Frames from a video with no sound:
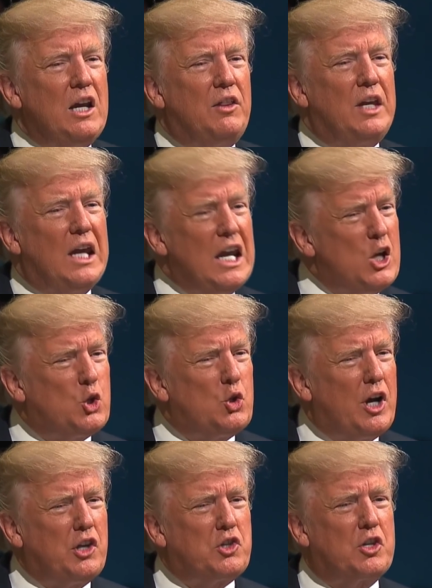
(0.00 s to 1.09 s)
the
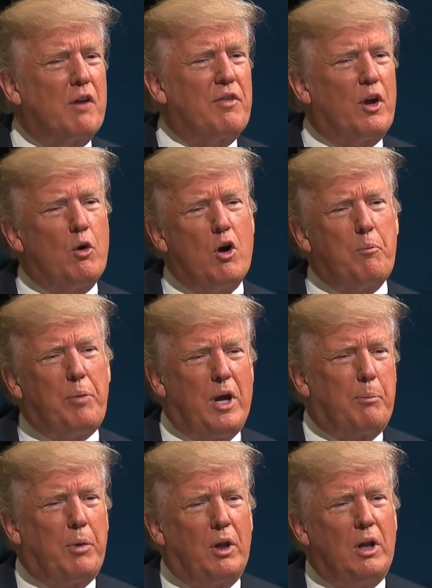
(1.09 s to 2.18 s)
interests of their own
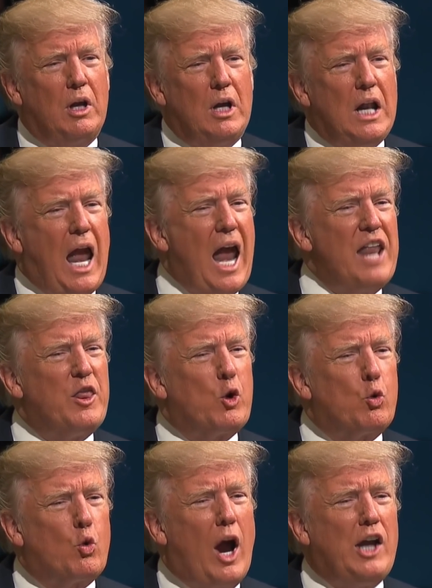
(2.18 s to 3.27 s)
people and the
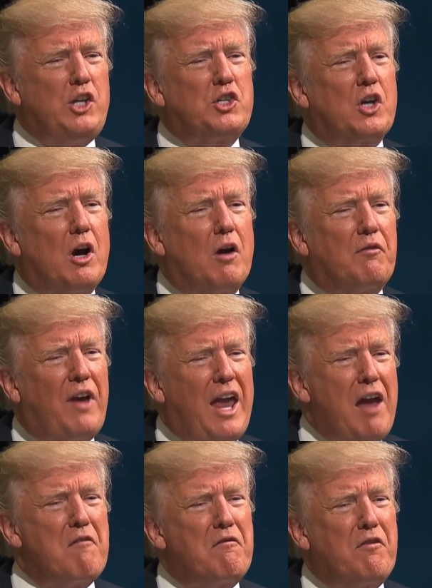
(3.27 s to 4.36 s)
rights of
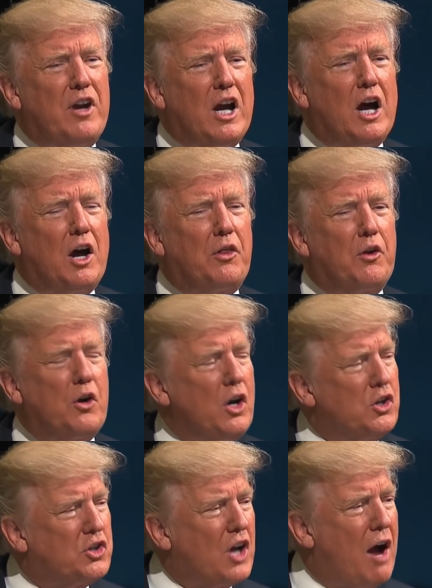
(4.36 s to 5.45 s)
every other
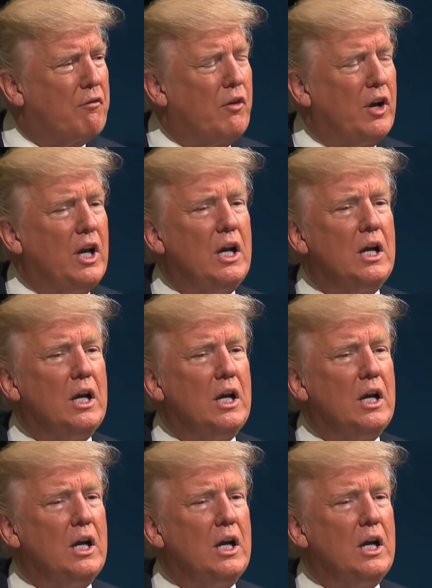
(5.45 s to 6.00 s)
sovereign